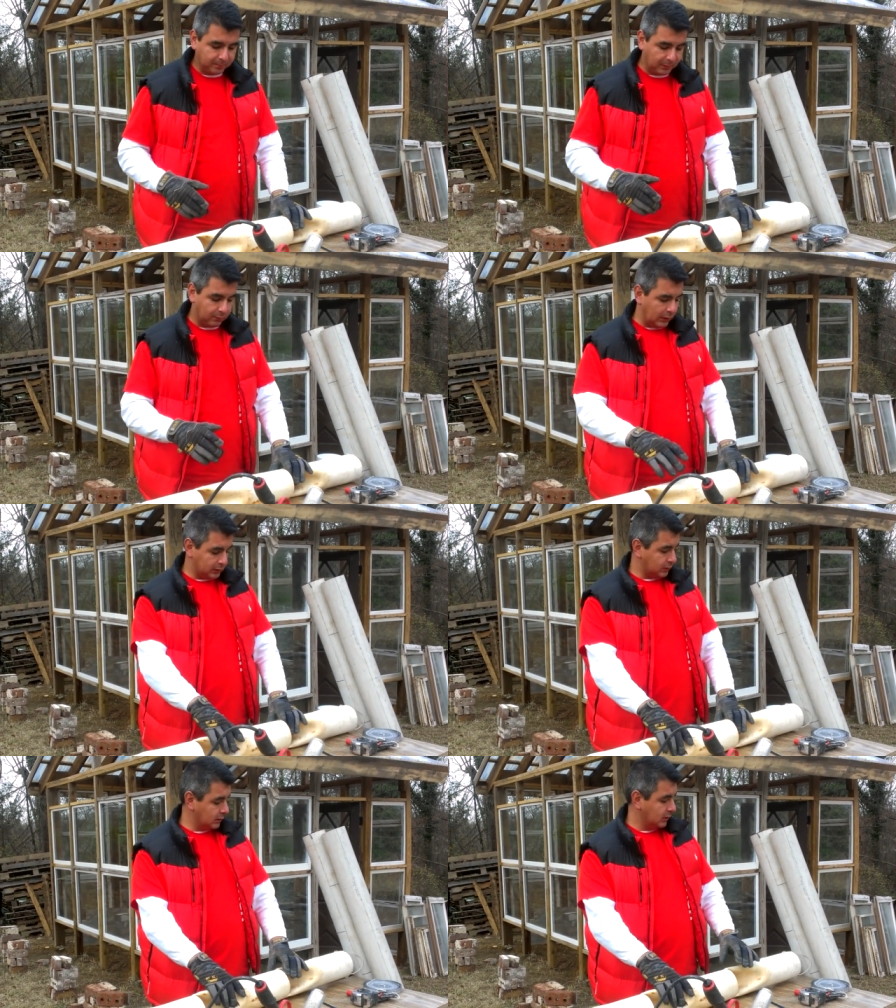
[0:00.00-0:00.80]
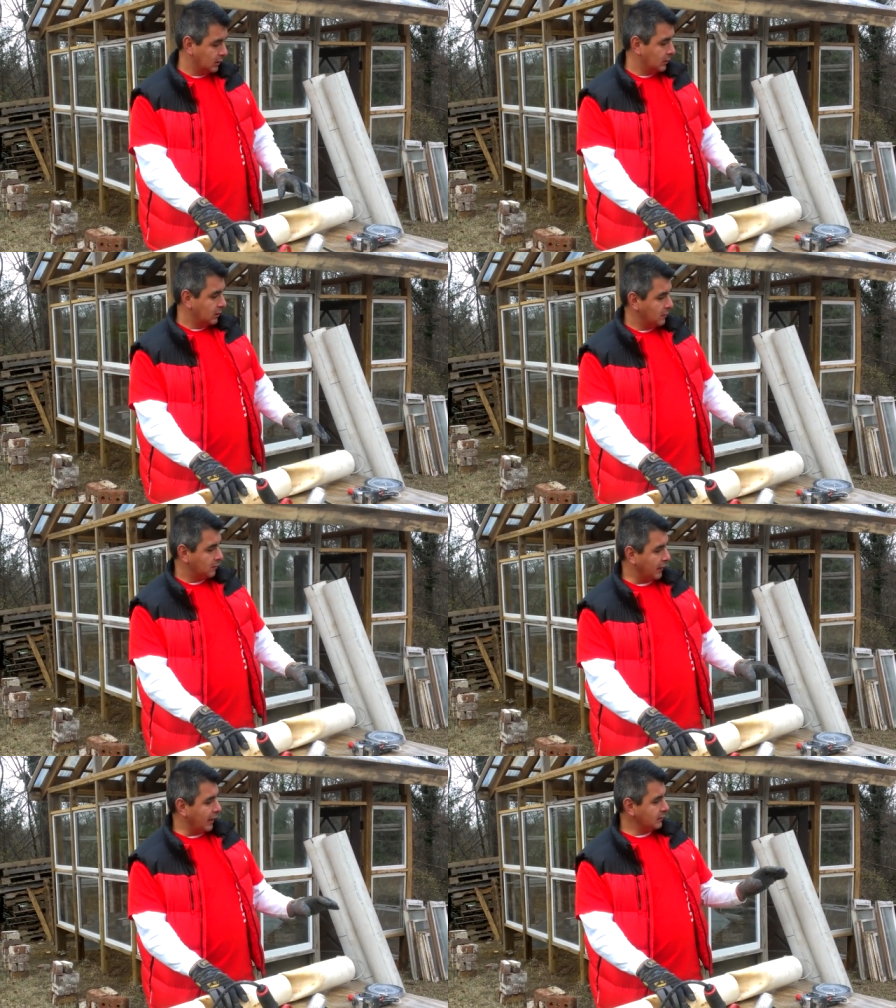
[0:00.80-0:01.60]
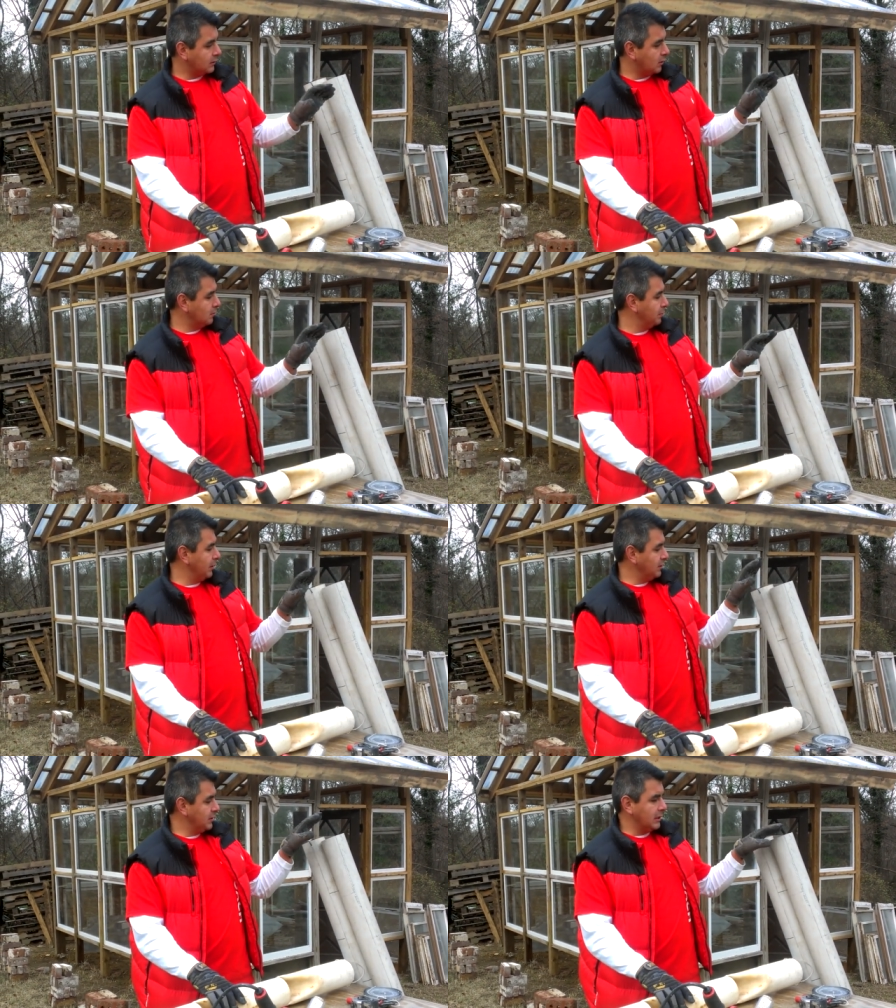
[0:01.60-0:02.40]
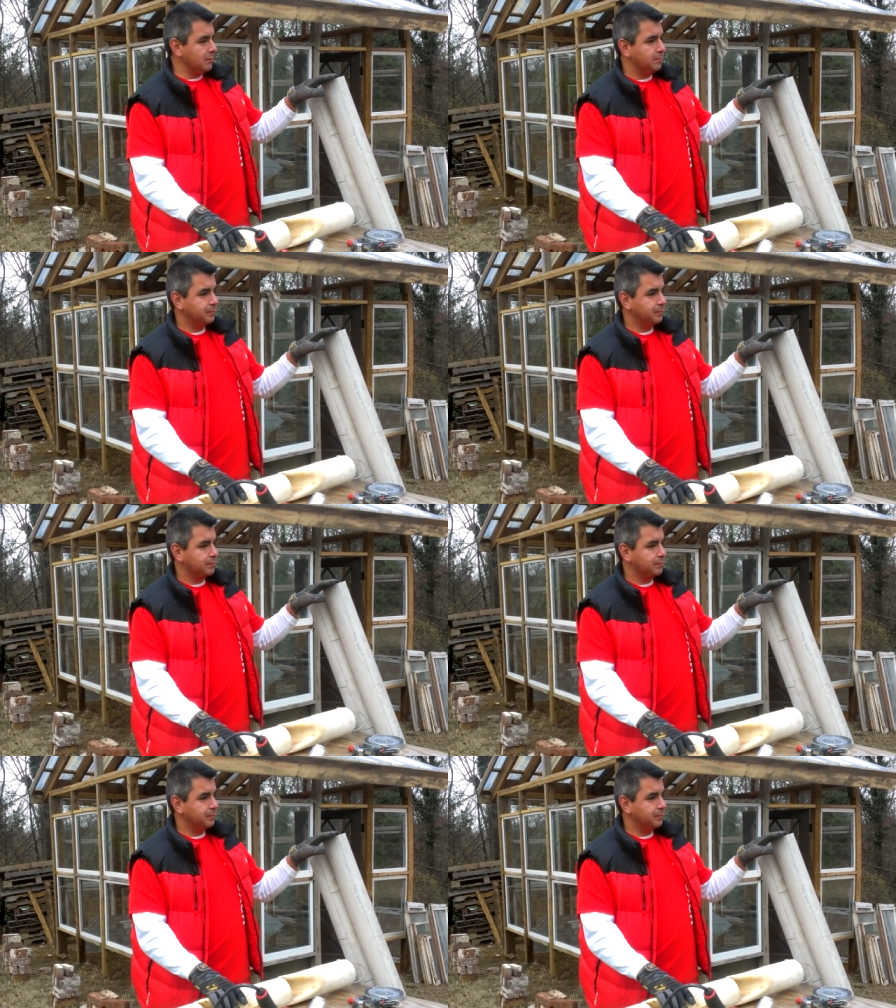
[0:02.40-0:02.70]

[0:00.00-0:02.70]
First, find some PVC.